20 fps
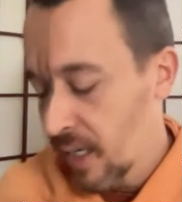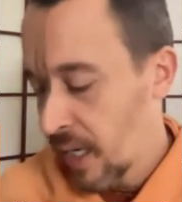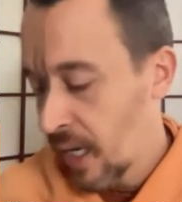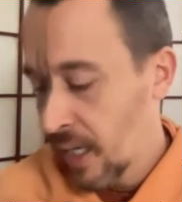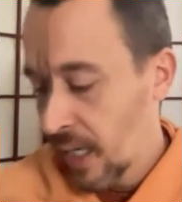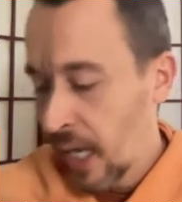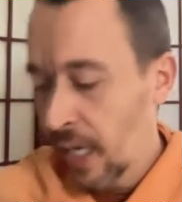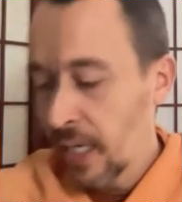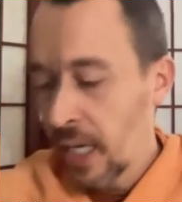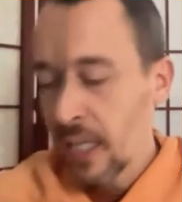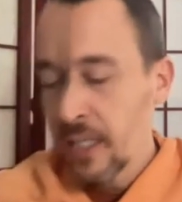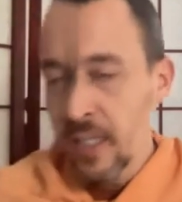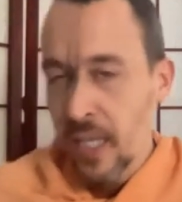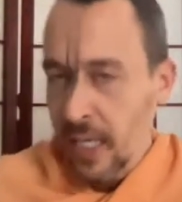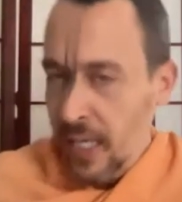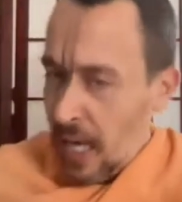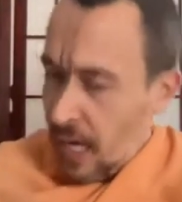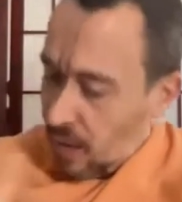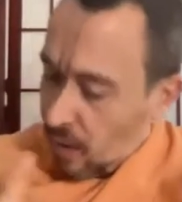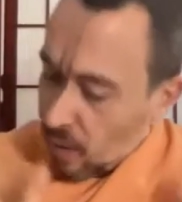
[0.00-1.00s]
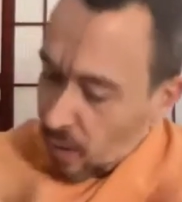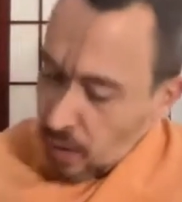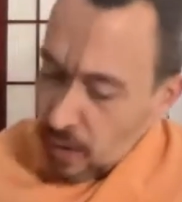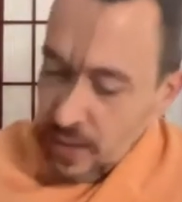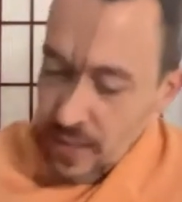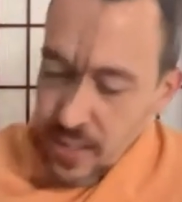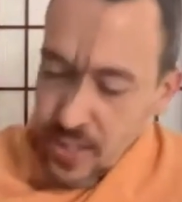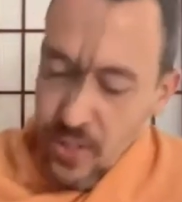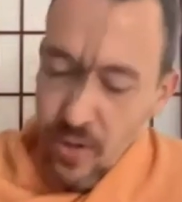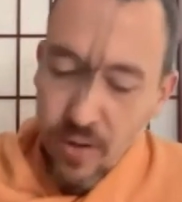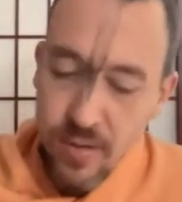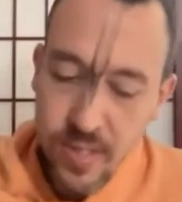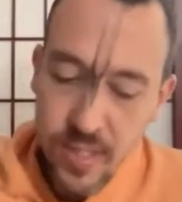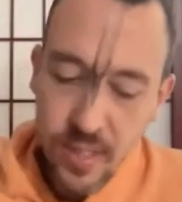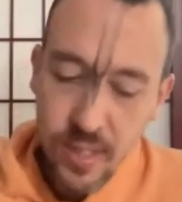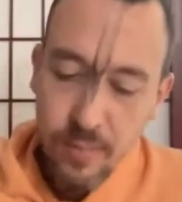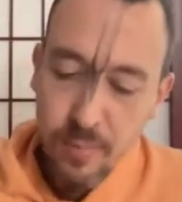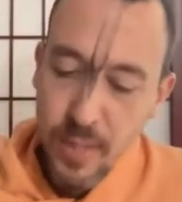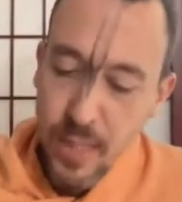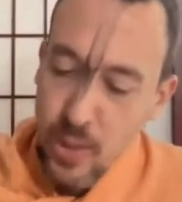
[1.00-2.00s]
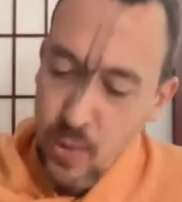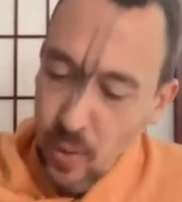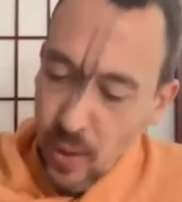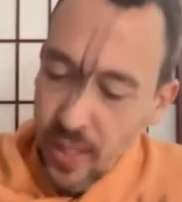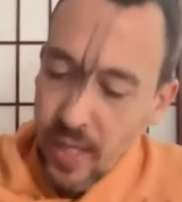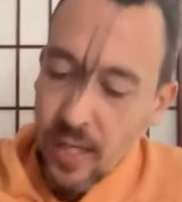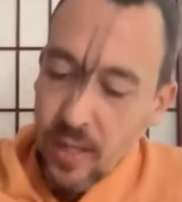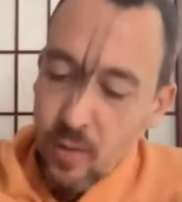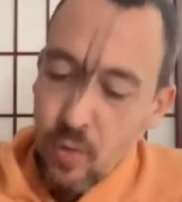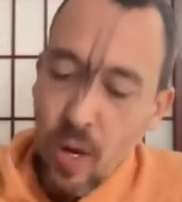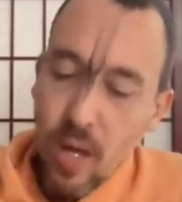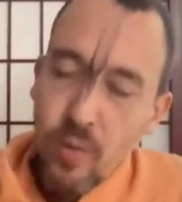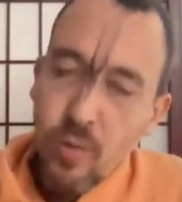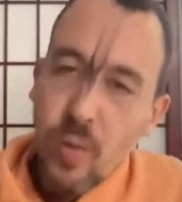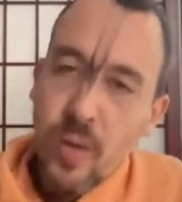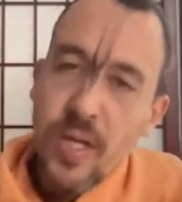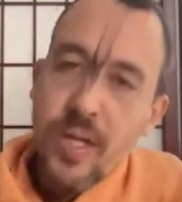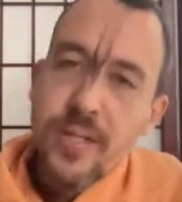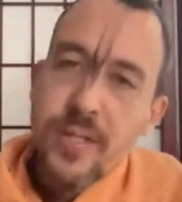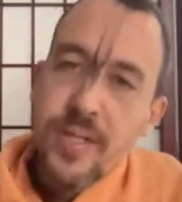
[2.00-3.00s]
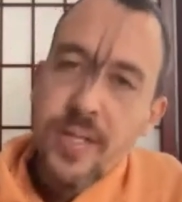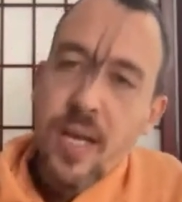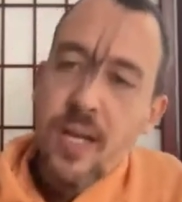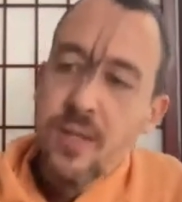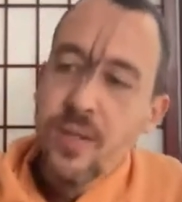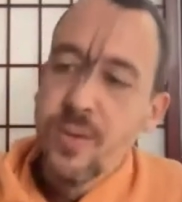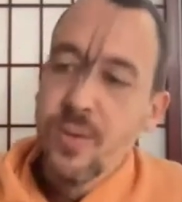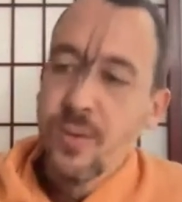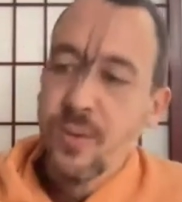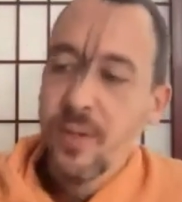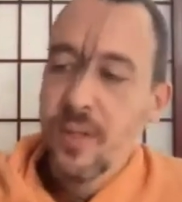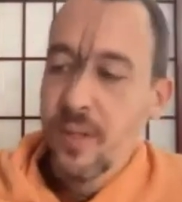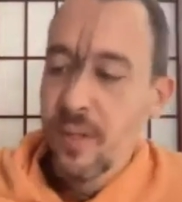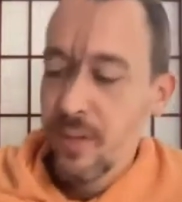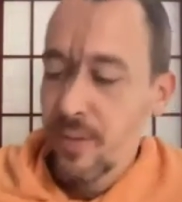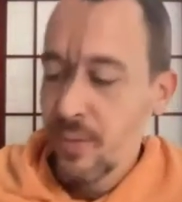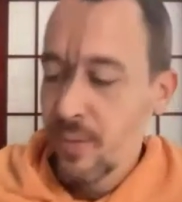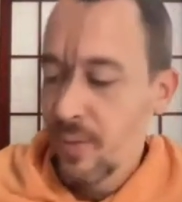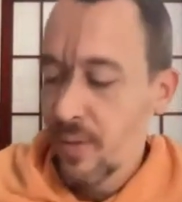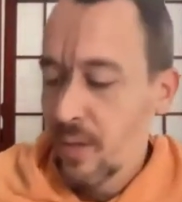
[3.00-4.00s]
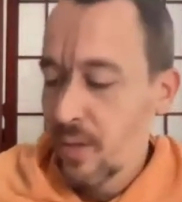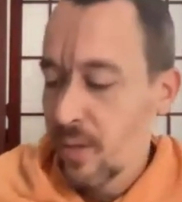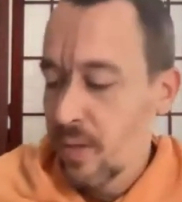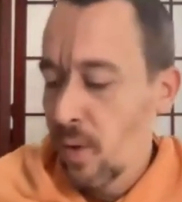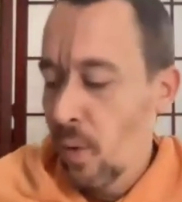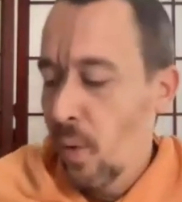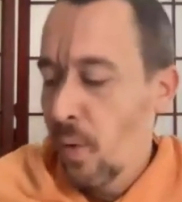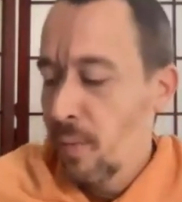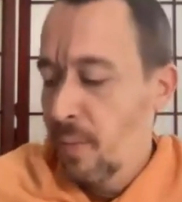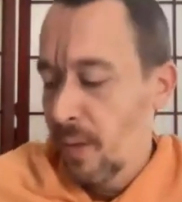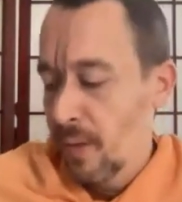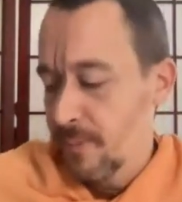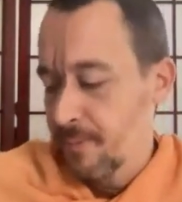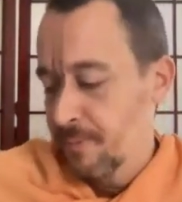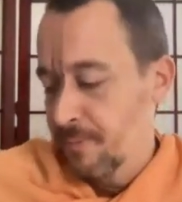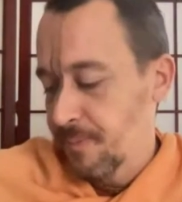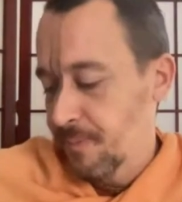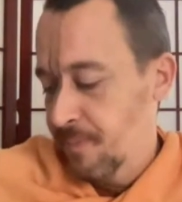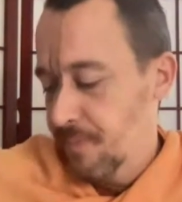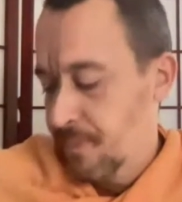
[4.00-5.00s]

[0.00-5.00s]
And again, all it starts individually and gradually extends to the global.